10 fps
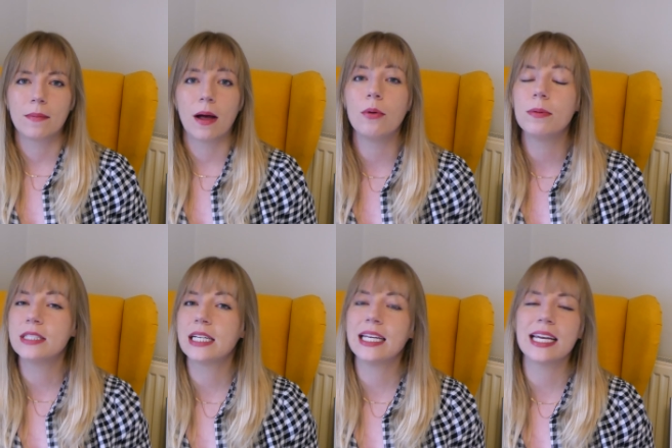I will
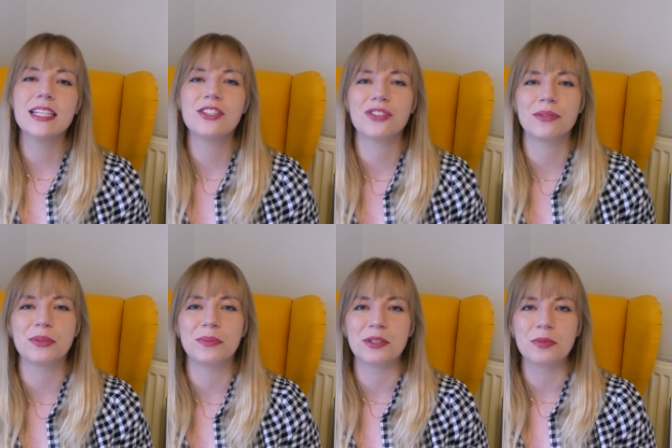put a link in the
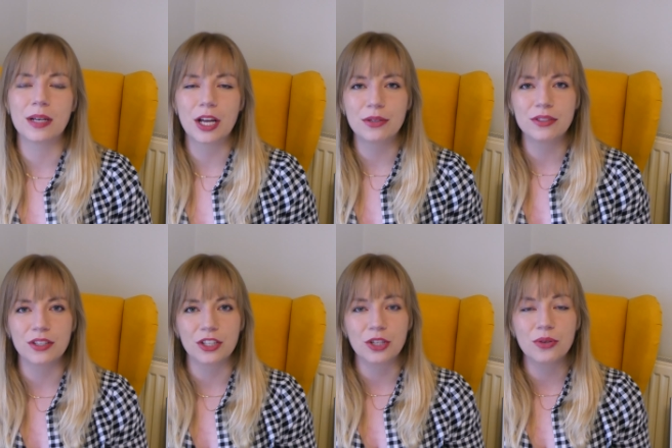description box below
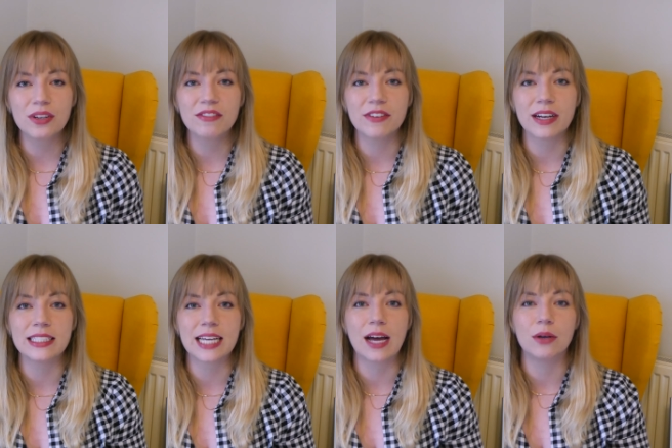so that you can
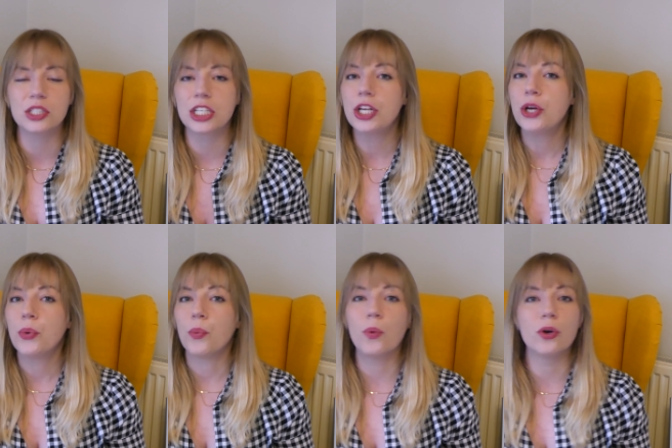find out
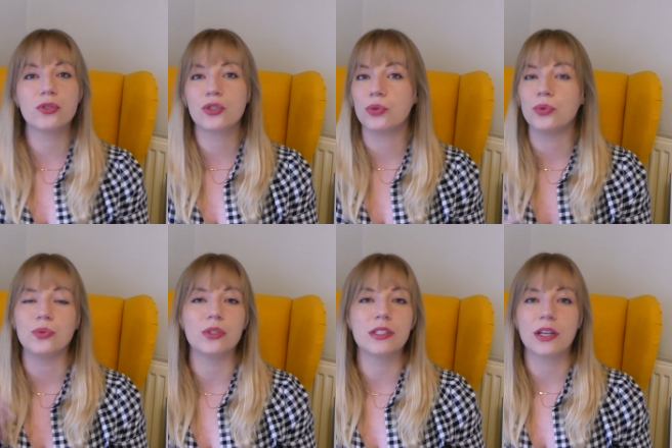what
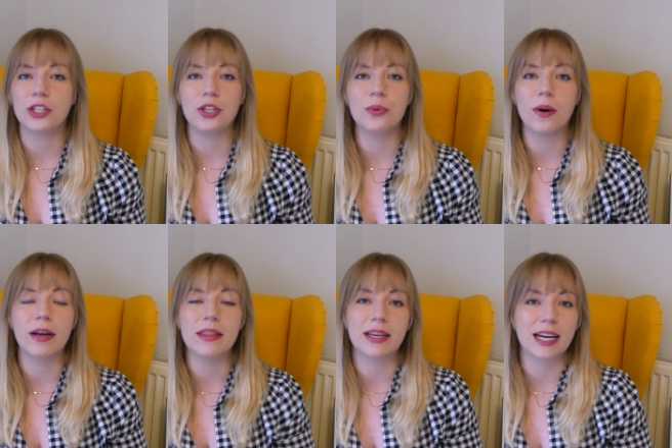schools you are
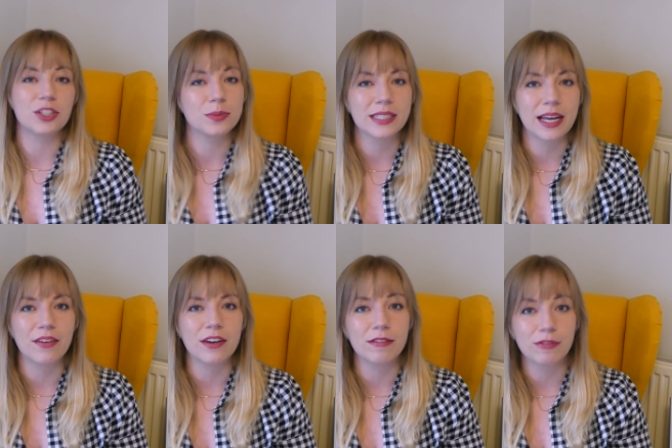in the catchment
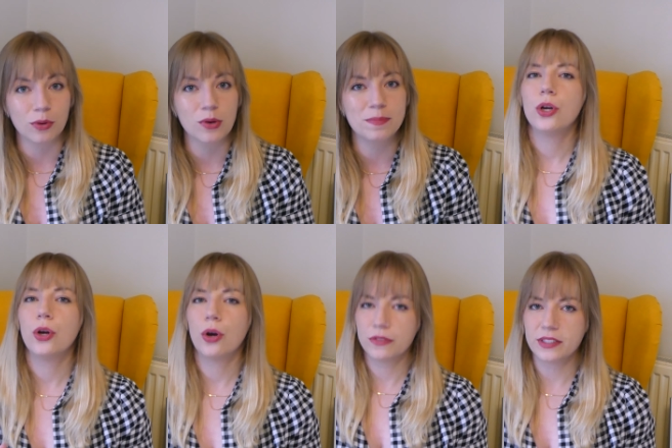area for.
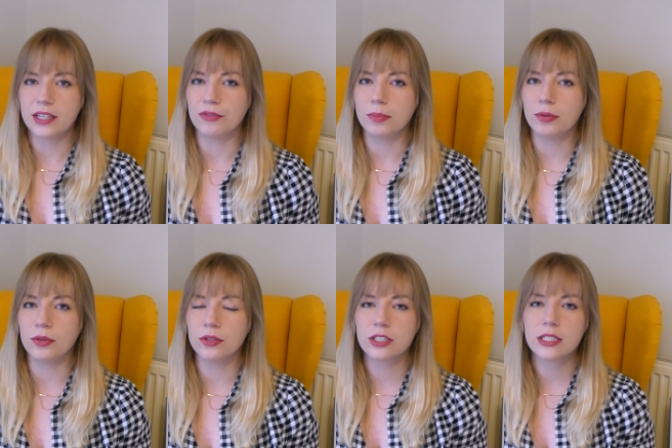Ofsted
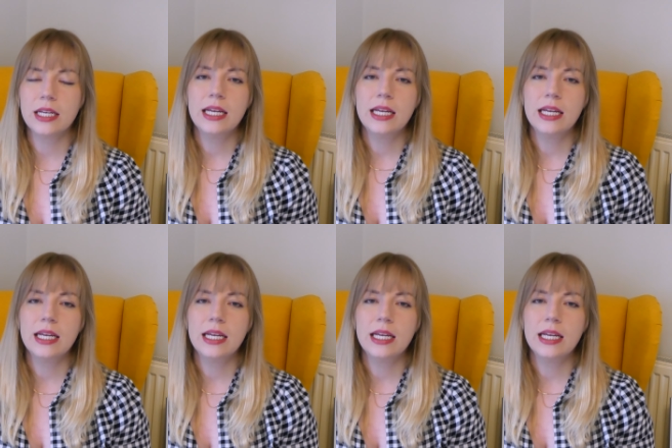report.